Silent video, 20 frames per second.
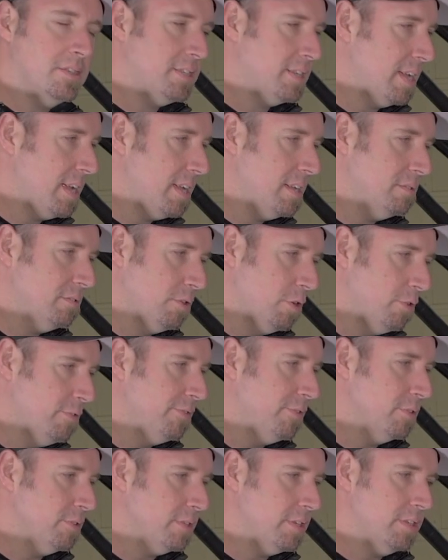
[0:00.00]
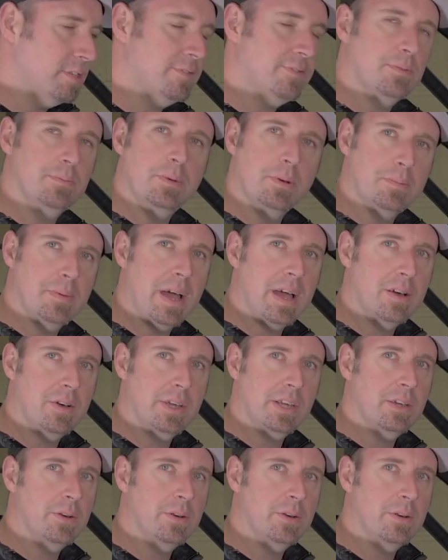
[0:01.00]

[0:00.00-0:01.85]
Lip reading: say low voltage from your battery